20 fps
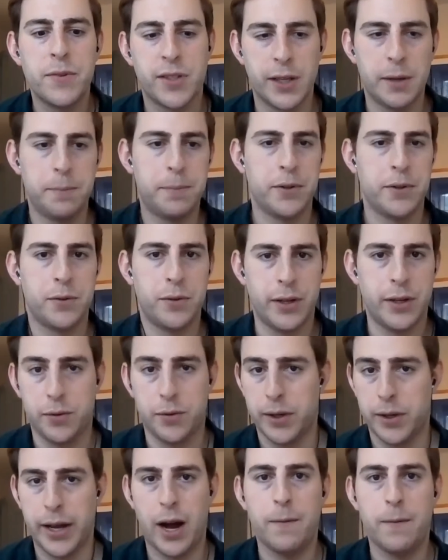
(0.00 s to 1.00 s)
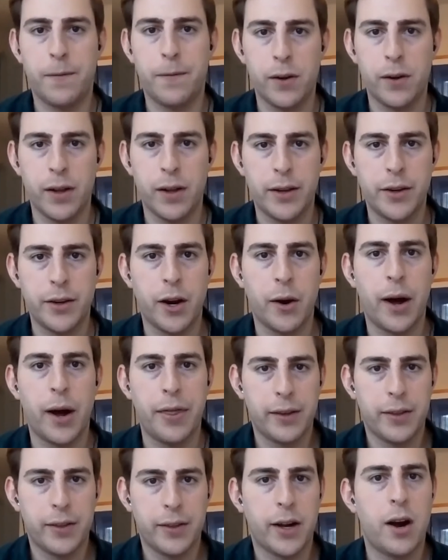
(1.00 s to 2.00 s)
sleep is really helpful. And, you know, I
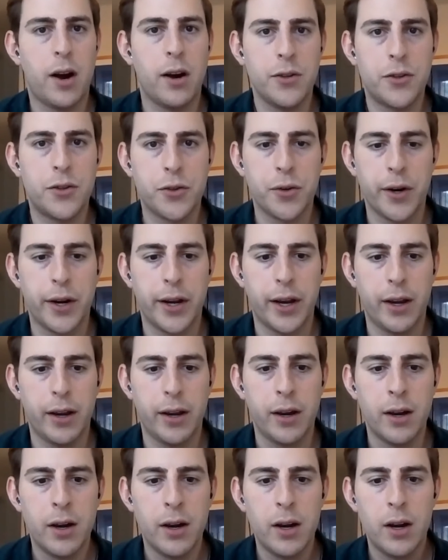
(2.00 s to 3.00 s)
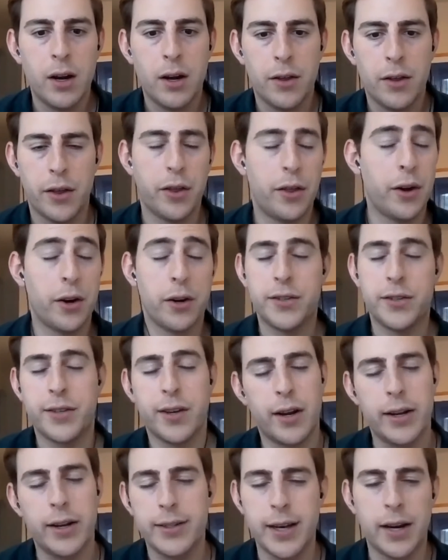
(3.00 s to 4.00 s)
think the country, there are
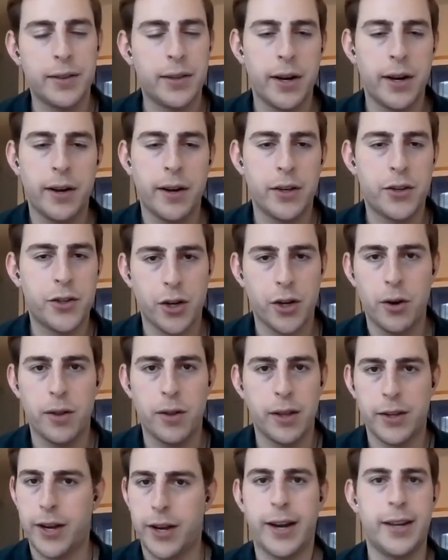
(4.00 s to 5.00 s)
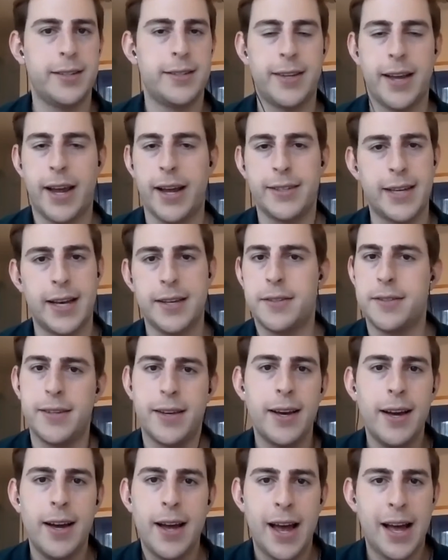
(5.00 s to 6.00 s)
studies out there that show that the United States
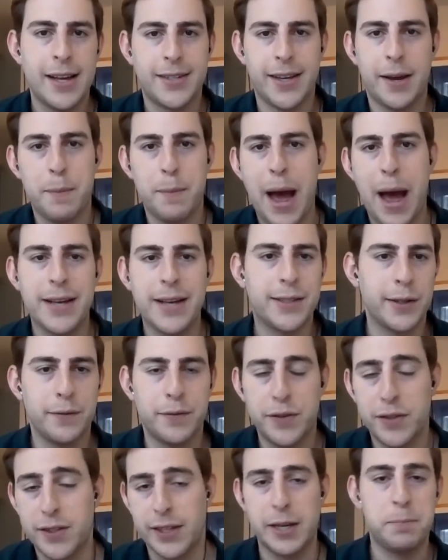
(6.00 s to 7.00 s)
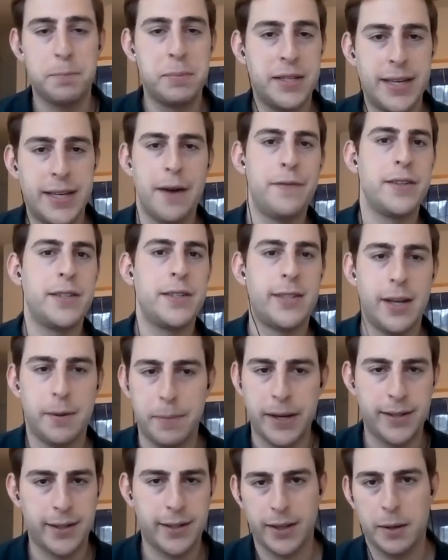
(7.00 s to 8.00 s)
has a massive sleep
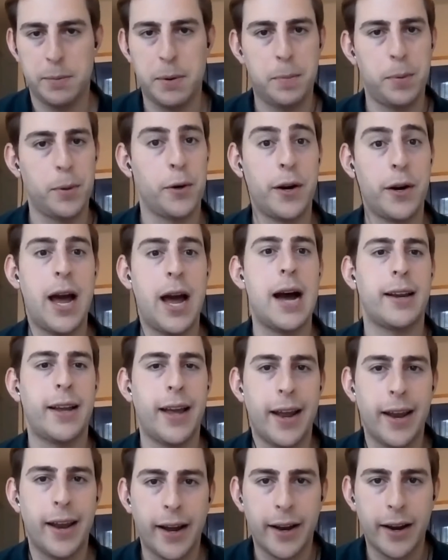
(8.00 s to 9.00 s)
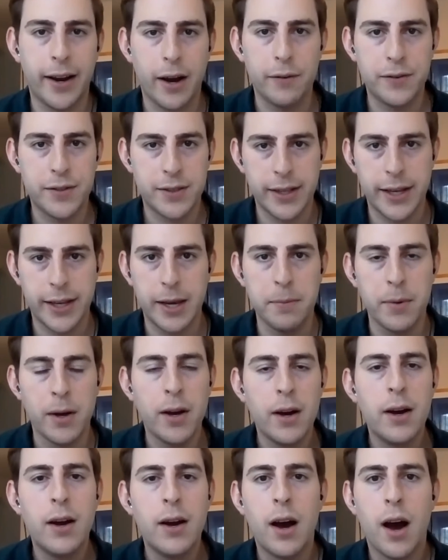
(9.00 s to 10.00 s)
deficit. Basically, people are not getting enough sleep.
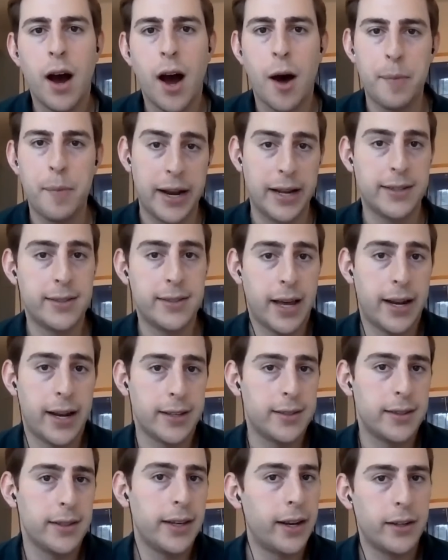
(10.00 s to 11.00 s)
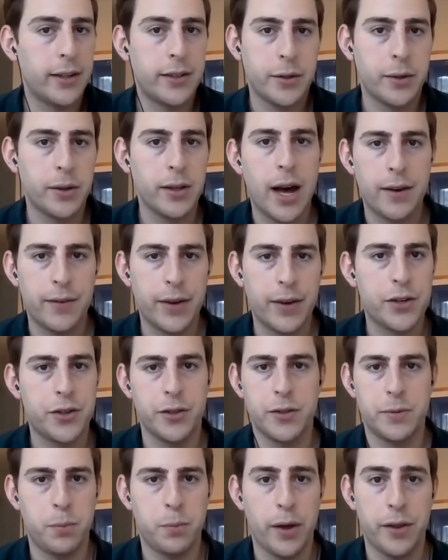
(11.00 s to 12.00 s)
And it's leading to a lot of
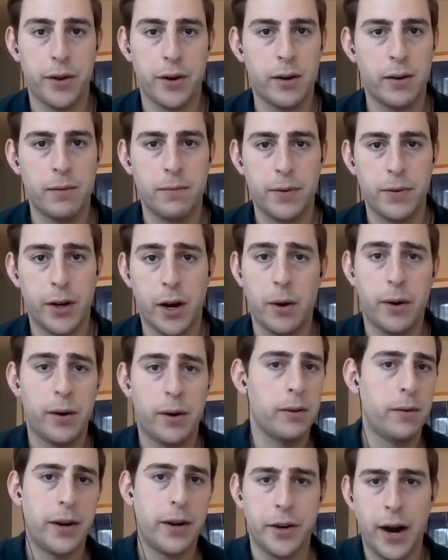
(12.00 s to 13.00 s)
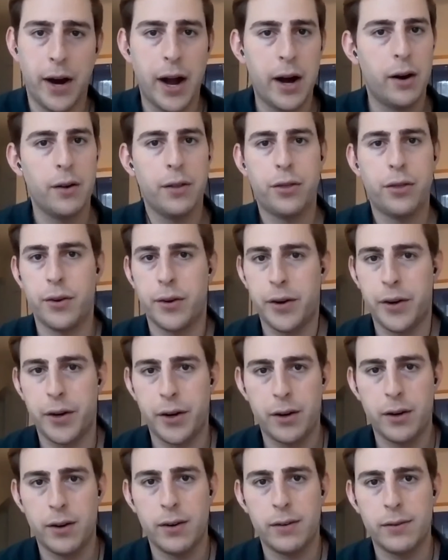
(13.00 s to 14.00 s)
issues, whether, you know, around your health or
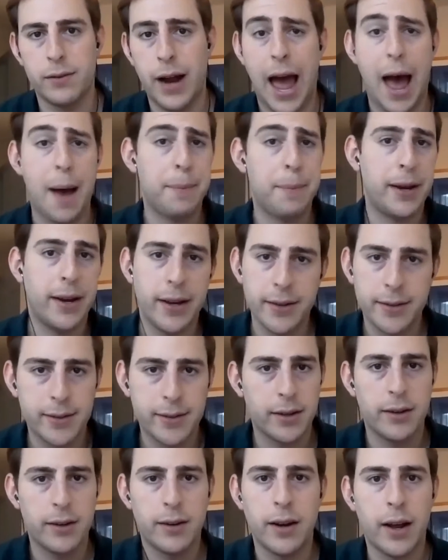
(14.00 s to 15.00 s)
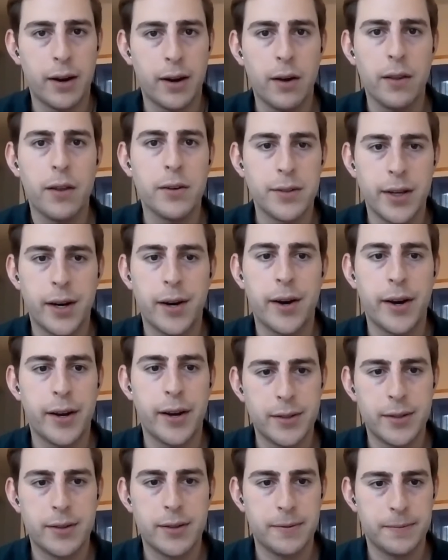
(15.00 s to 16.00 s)
your happiness and all those
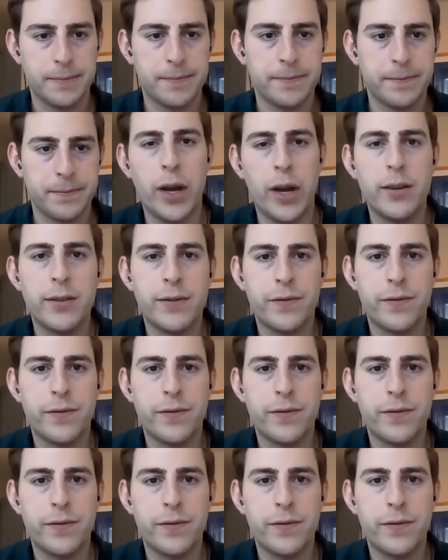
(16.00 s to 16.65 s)
areas. We